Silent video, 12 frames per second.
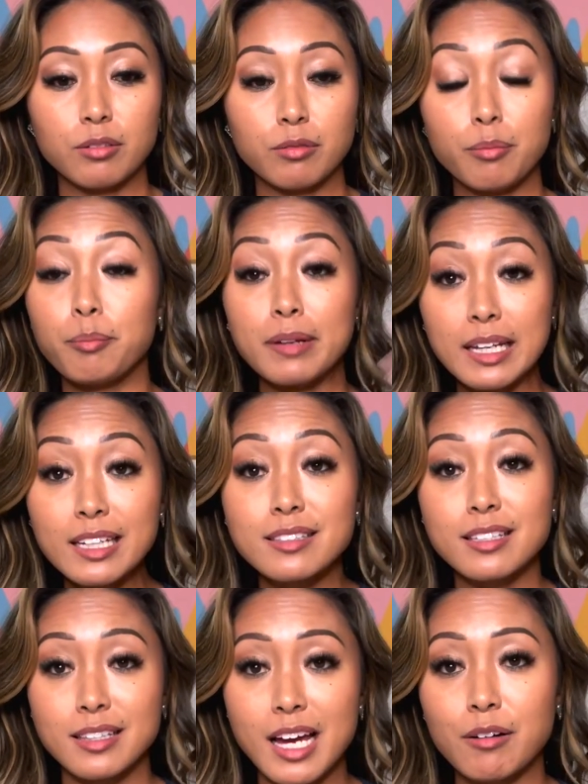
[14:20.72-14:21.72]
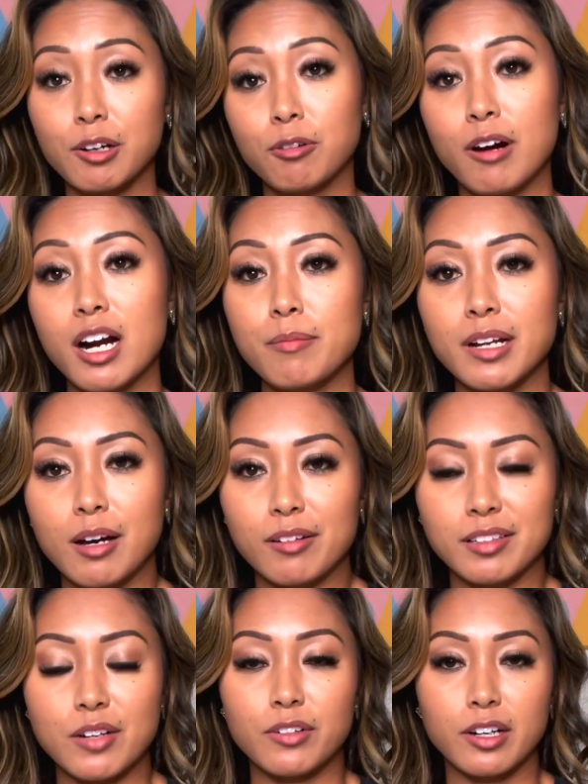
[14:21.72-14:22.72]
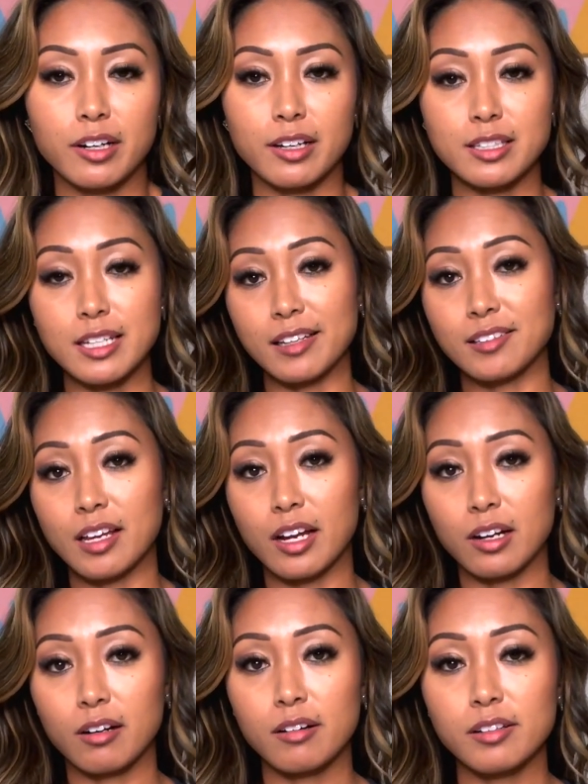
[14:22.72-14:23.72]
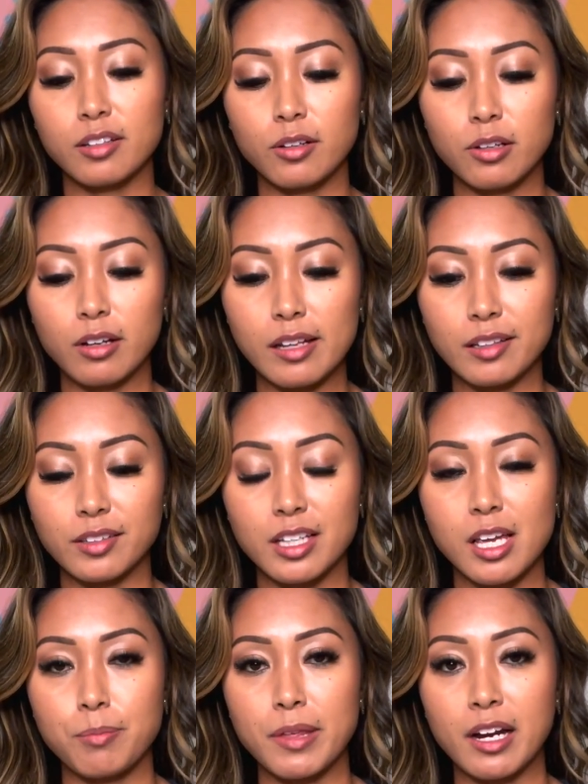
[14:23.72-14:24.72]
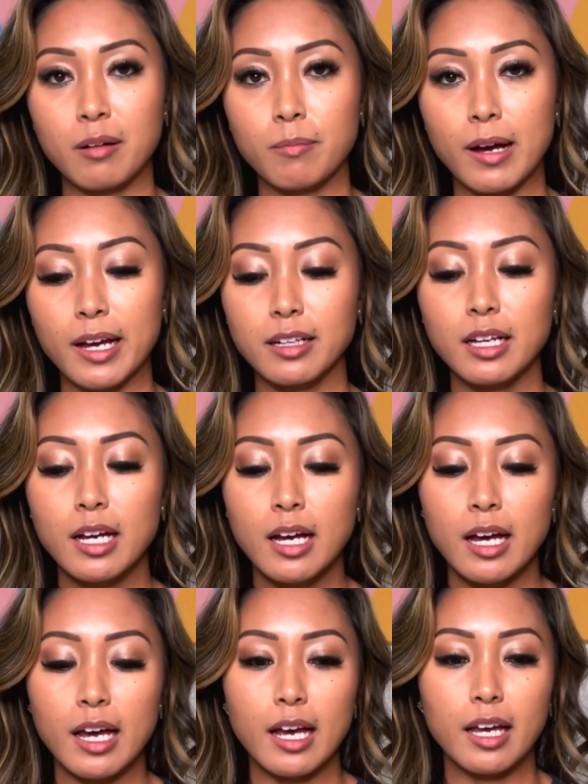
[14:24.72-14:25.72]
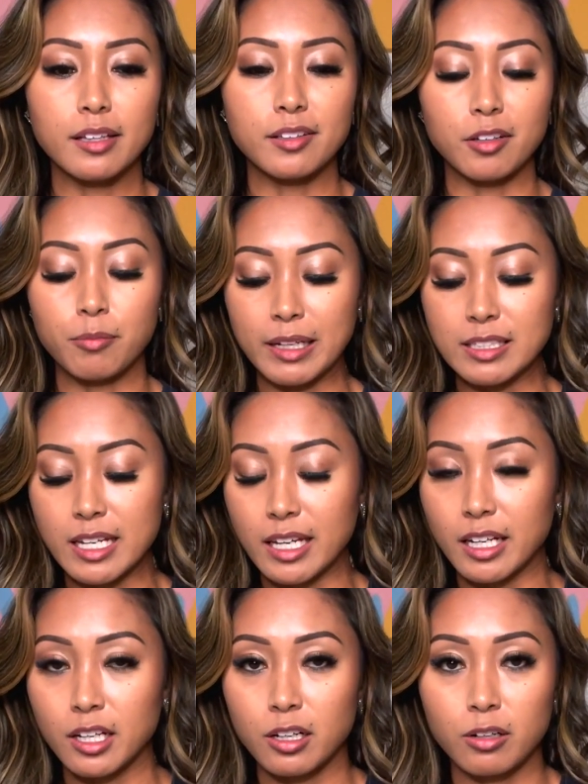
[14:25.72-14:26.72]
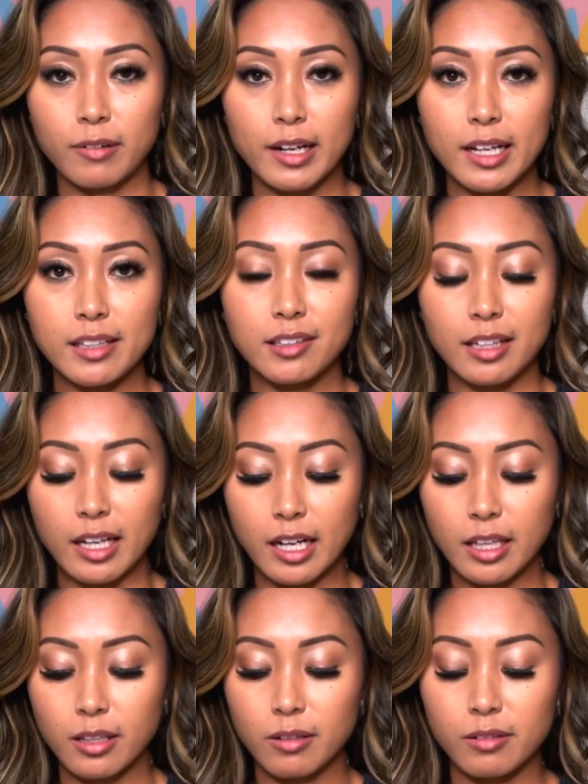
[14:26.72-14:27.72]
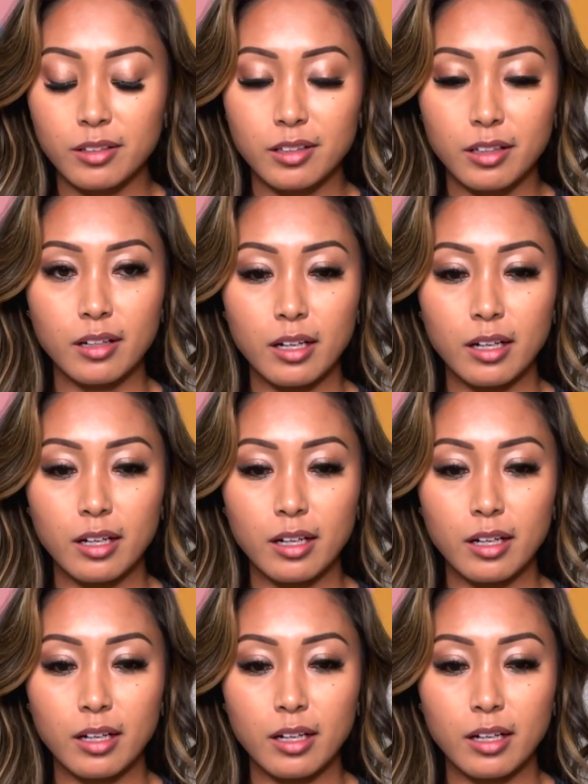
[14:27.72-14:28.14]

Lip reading: meet that requirement. I was never a good test taker, so you guys have to keep that in mind. And so maintaining your grades, getting those